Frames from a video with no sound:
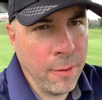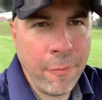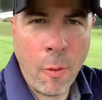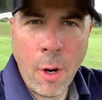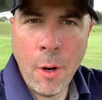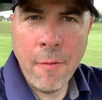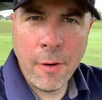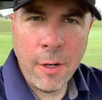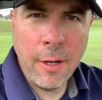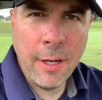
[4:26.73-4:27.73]
four
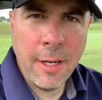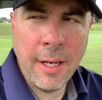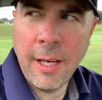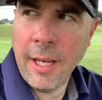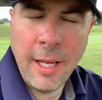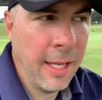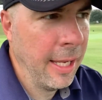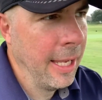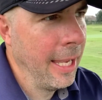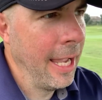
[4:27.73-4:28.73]
over,
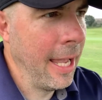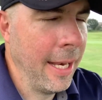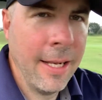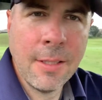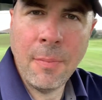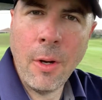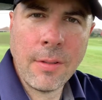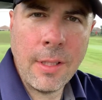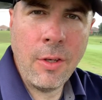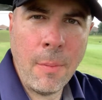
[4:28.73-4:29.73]
and it is
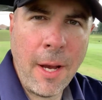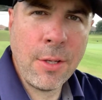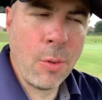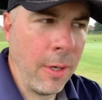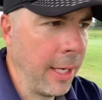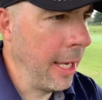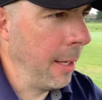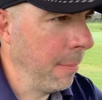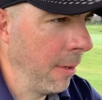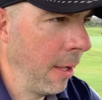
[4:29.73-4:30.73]
mostly due to my short
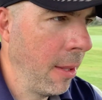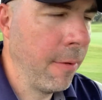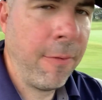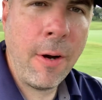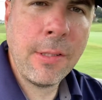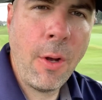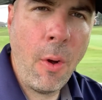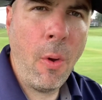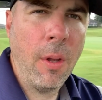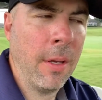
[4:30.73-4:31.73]
game. On the first
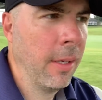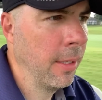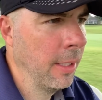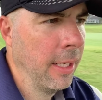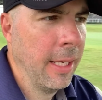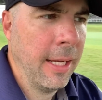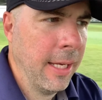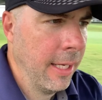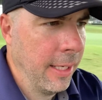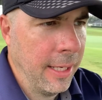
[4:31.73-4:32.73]
hole,
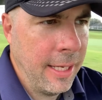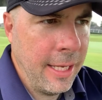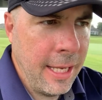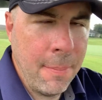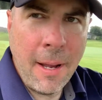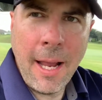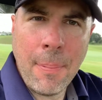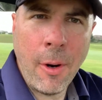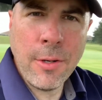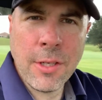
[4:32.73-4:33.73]
hit my
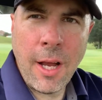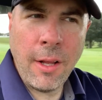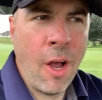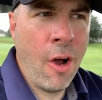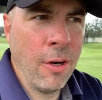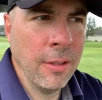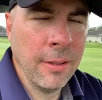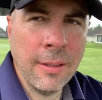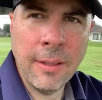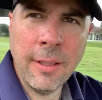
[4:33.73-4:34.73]
approach shot long.
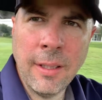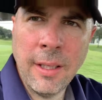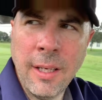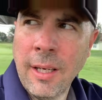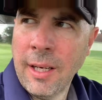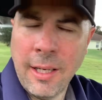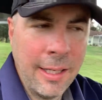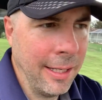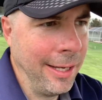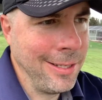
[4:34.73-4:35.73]

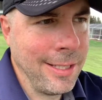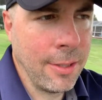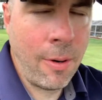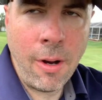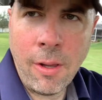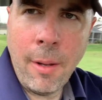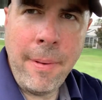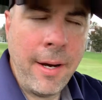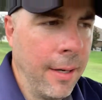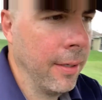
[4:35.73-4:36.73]
Uh, I just hit the wrong club
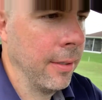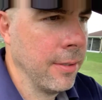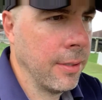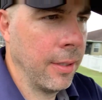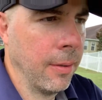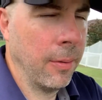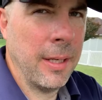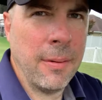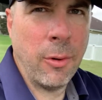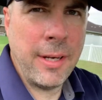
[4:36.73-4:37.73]
there. Should have
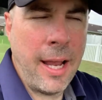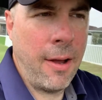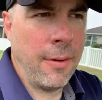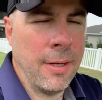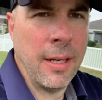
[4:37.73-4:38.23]
went one down.